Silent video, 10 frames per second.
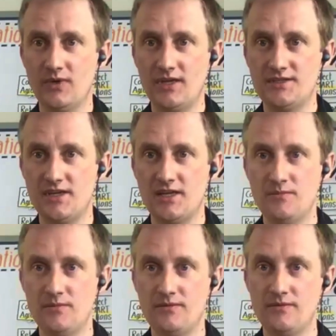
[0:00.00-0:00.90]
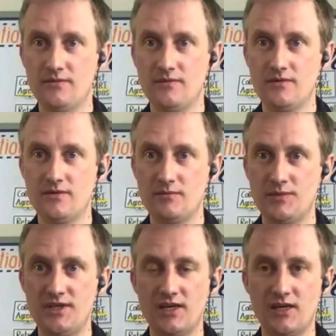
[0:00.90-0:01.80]
10
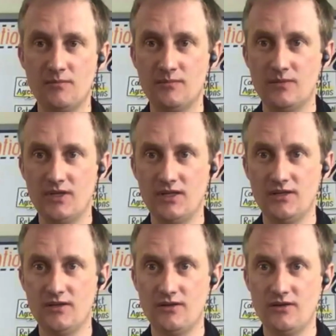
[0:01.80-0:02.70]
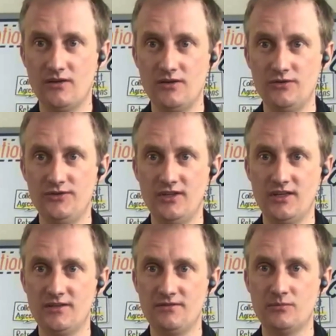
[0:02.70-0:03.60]
p.m. in New
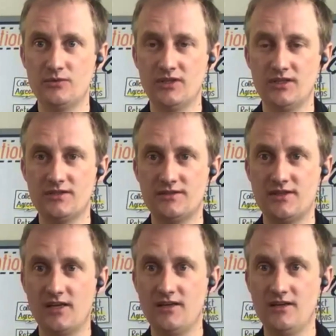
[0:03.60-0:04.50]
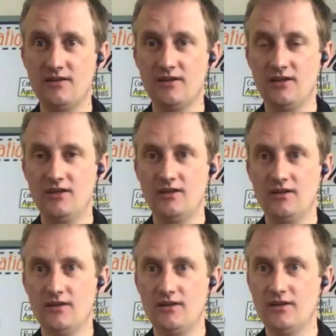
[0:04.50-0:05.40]
Zealand, if I'm right,
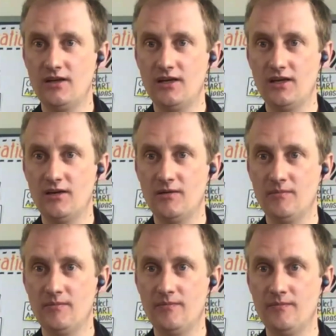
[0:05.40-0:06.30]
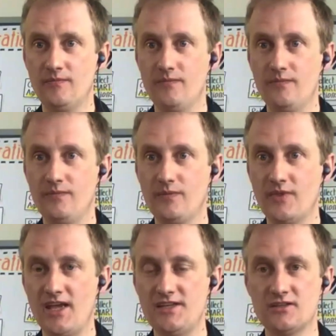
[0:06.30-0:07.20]

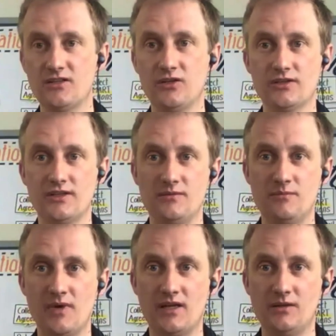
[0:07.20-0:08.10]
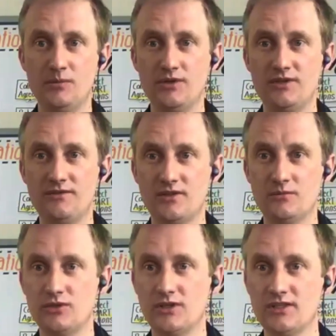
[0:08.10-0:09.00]
8 o'clock in Melbourne, if I'm
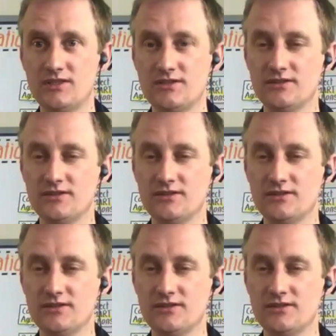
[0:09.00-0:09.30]
right,